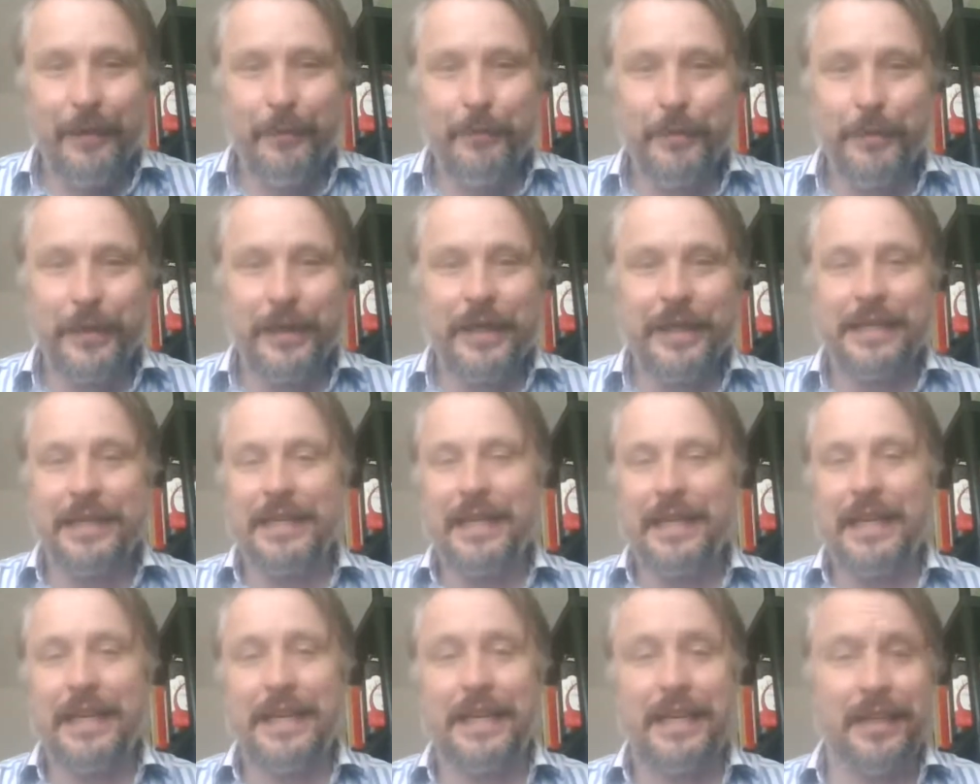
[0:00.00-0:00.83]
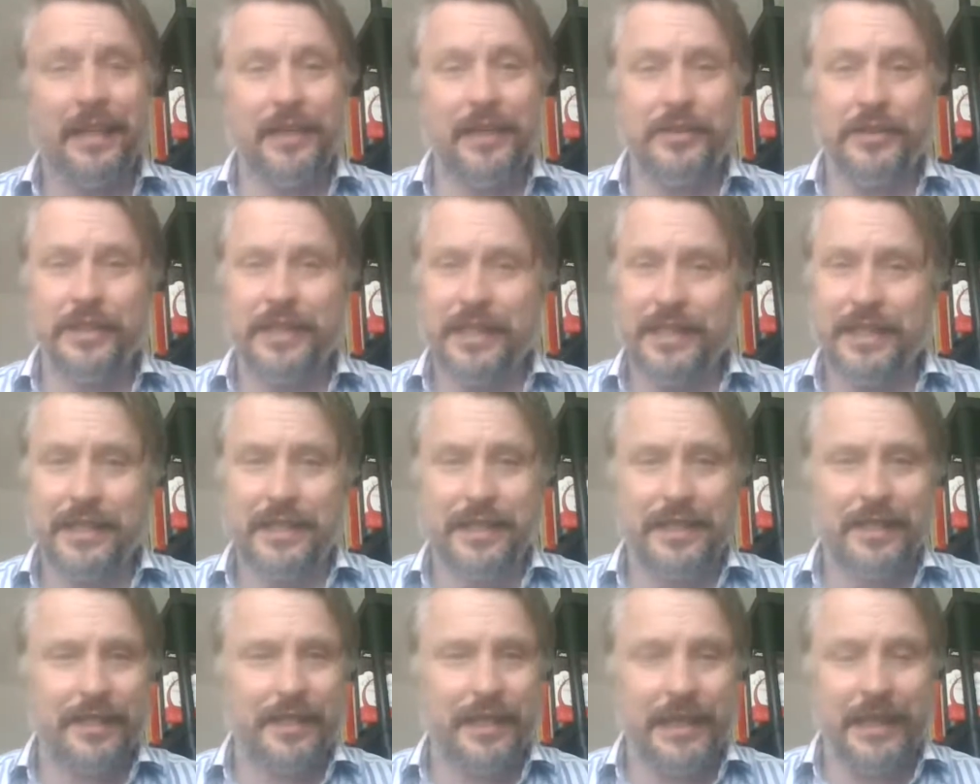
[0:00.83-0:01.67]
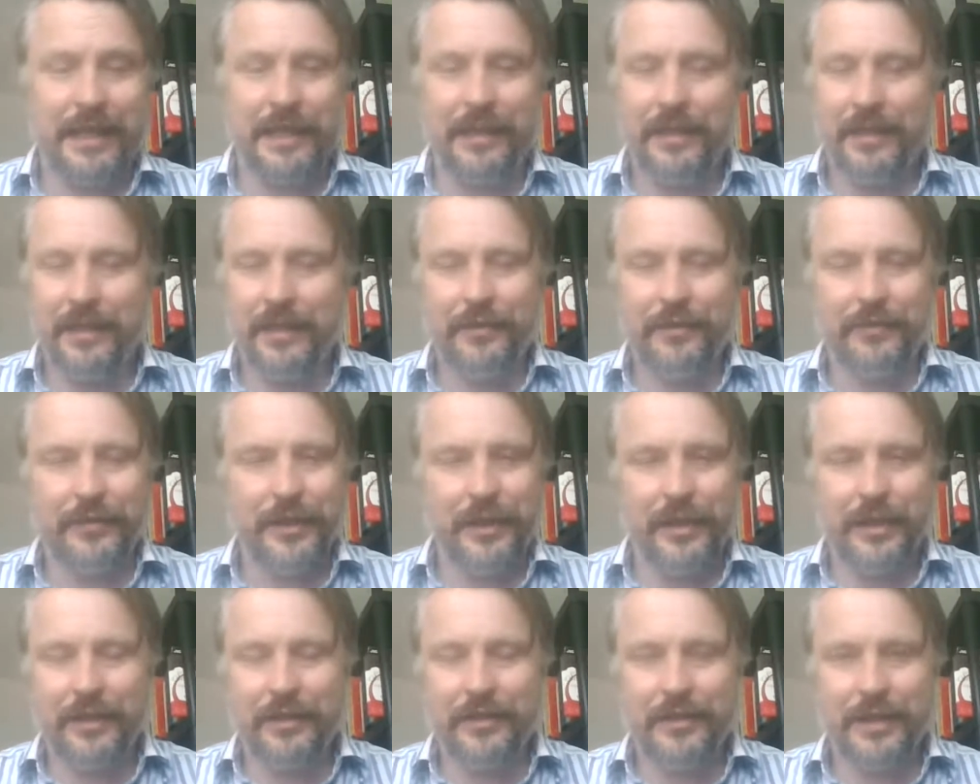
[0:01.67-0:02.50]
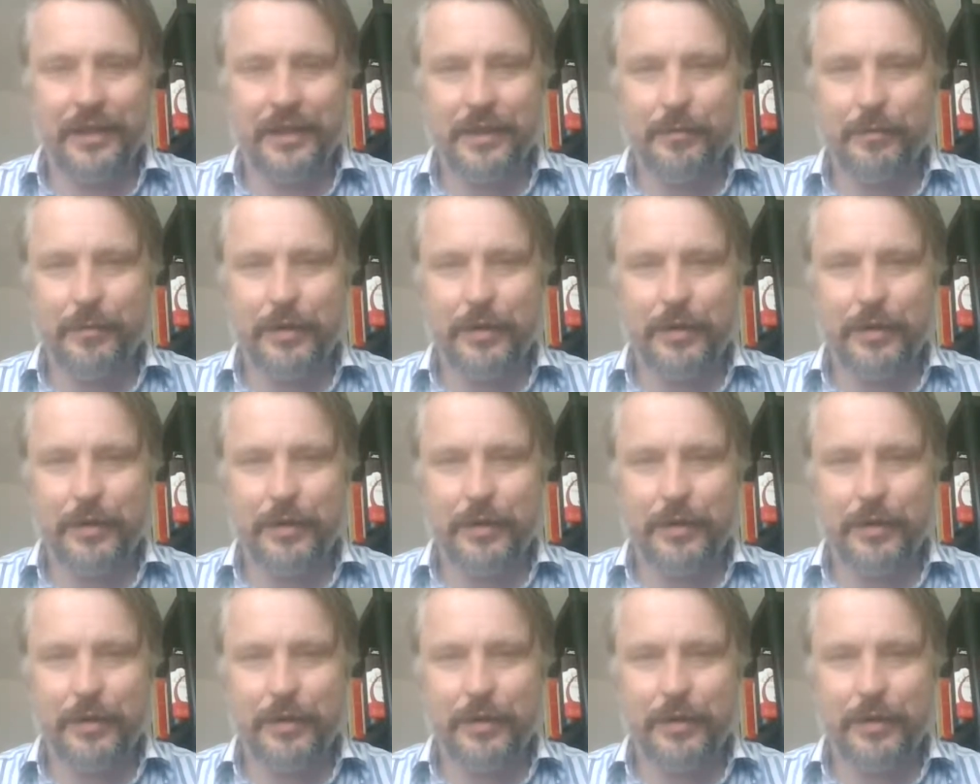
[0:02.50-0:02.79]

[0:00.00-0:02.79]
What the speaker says: But Lotus, I love the Lotus,